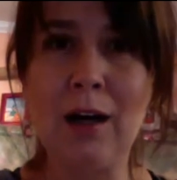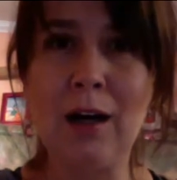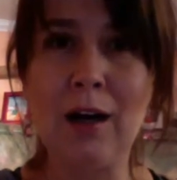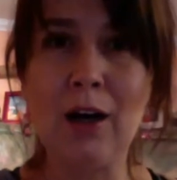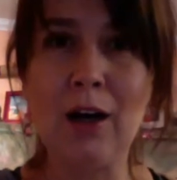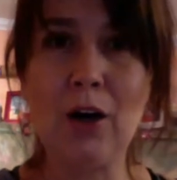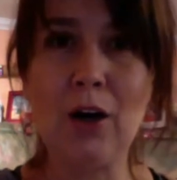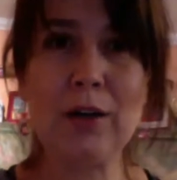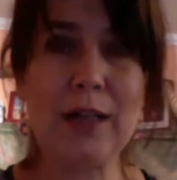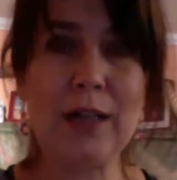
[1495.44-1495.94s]

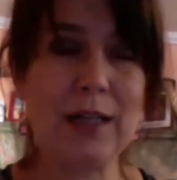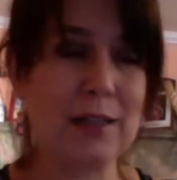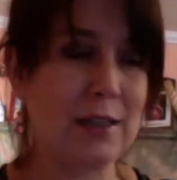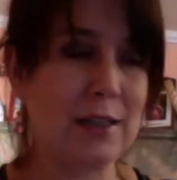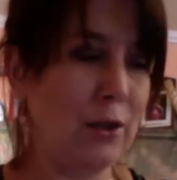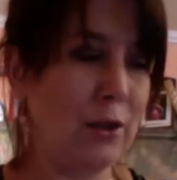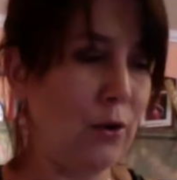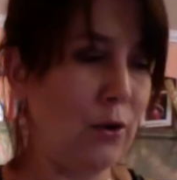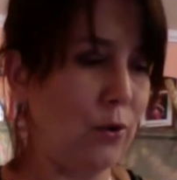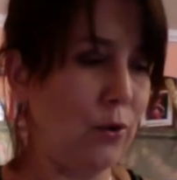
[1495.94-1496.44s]
Okay,
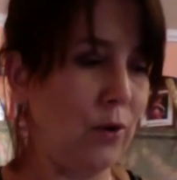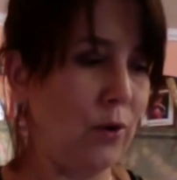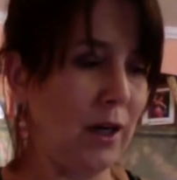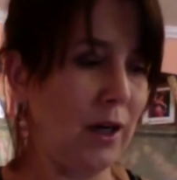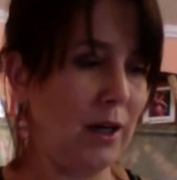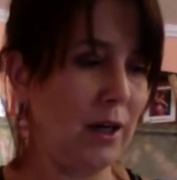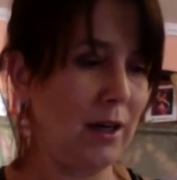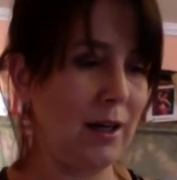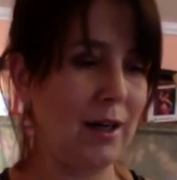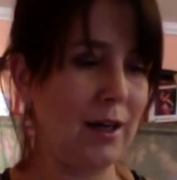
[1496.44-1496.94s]
so
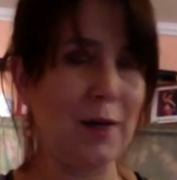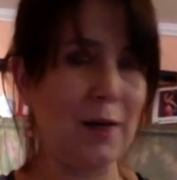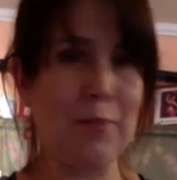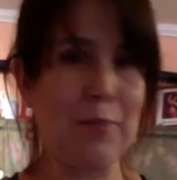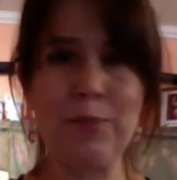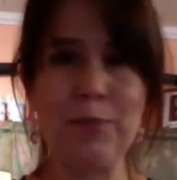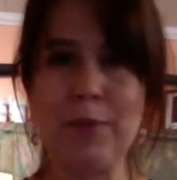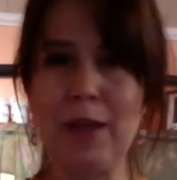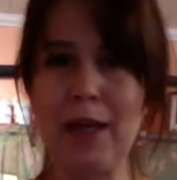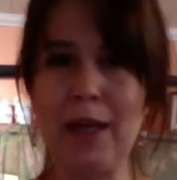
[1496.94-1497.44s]

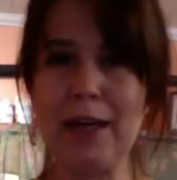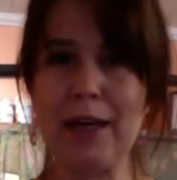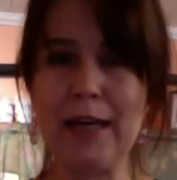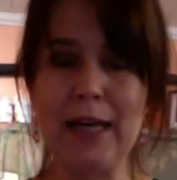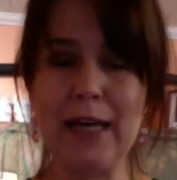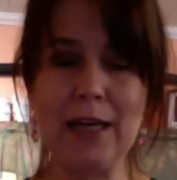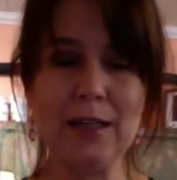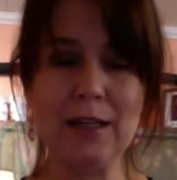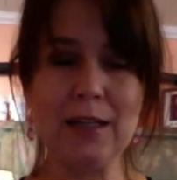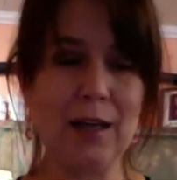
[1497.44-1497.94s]

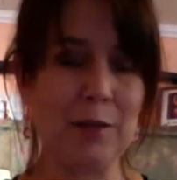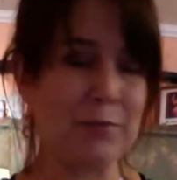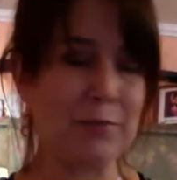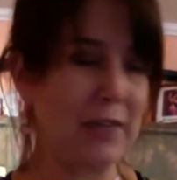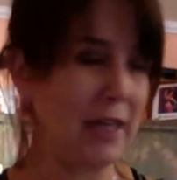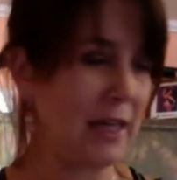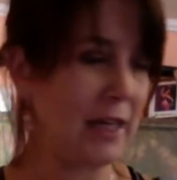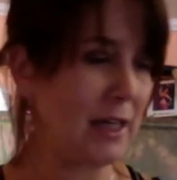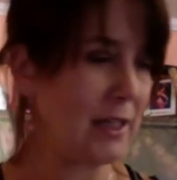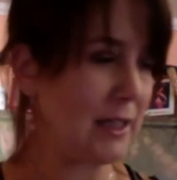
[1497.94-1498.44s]
again, I'm
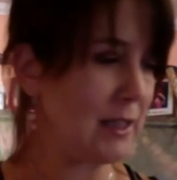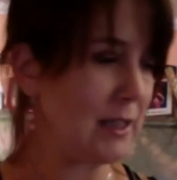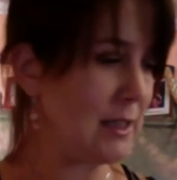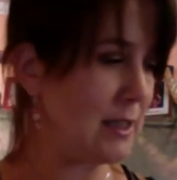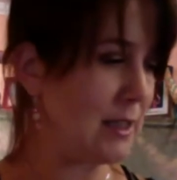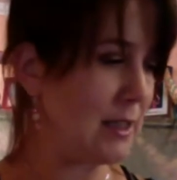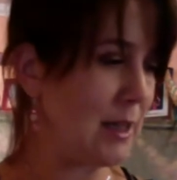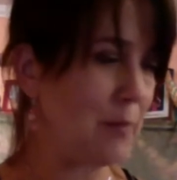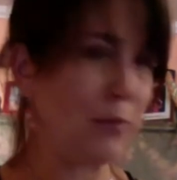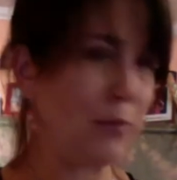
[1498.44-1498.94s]
taking
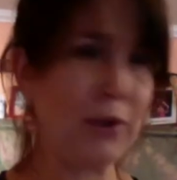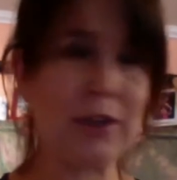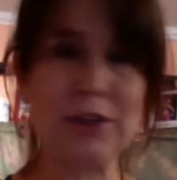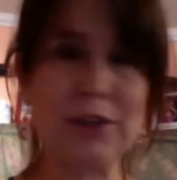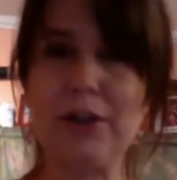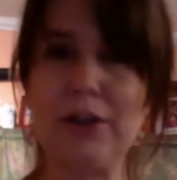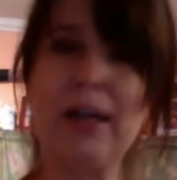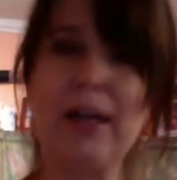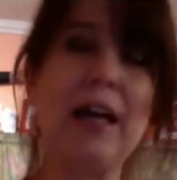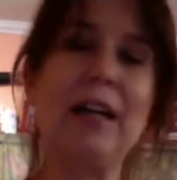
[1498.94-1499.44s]
this, I'm putting
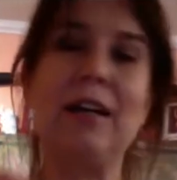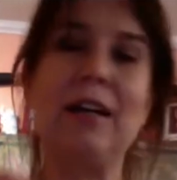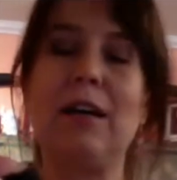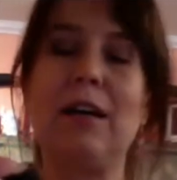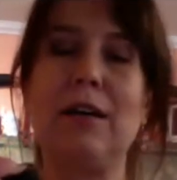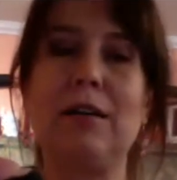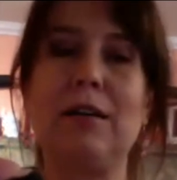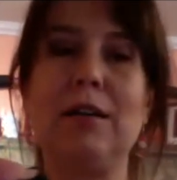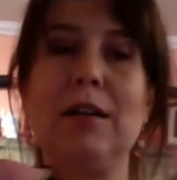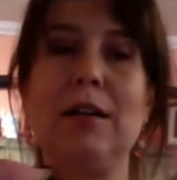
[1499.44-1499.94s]

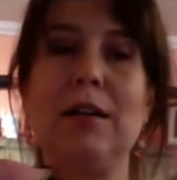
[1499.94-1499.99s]
together